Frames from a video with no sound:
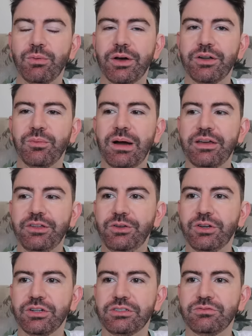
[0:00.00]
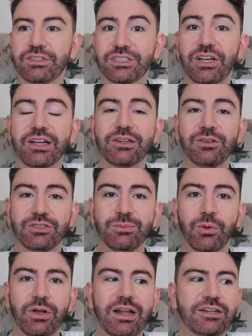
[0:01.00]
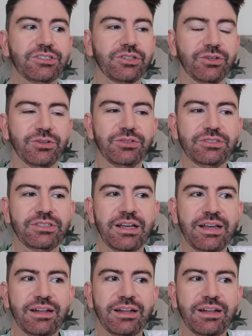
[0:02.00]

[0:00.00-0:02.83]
weren't aware that you could recycle small electricals,